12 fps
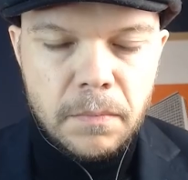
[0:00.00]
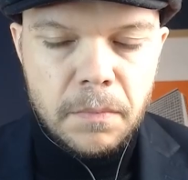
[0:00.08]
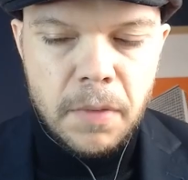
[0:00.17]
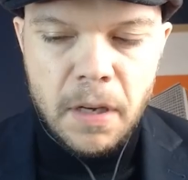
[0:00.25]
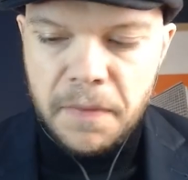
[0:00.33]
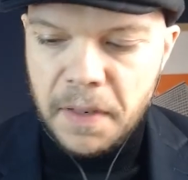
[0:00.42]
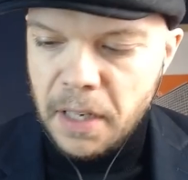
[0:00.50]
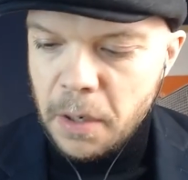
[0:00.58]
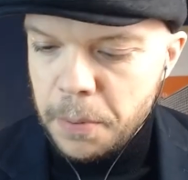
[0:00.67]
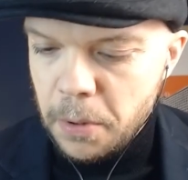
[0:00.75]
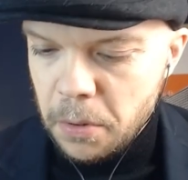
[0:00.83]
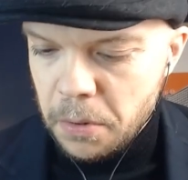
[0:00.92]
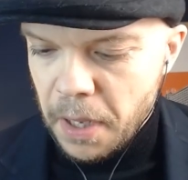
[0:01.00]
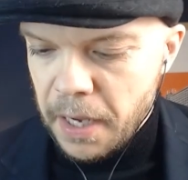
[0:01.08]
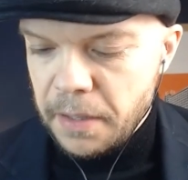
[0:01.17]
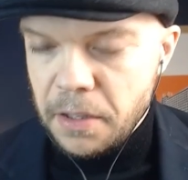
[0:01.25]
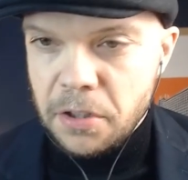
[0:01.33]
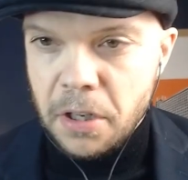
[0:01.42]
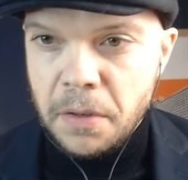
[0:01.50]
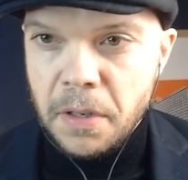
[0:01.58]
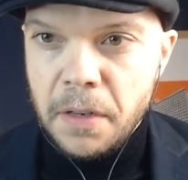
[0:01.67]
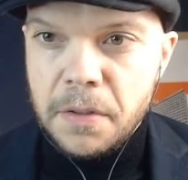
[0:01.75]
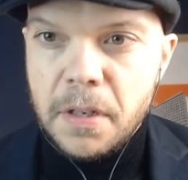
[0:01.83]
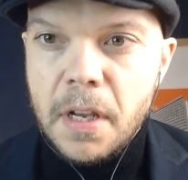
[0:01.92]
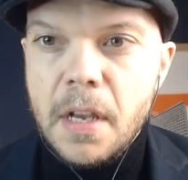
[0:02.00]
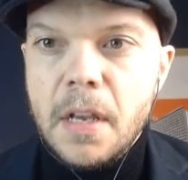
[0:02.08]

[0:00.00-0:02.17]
Perfect. I'll put all that in the show notes.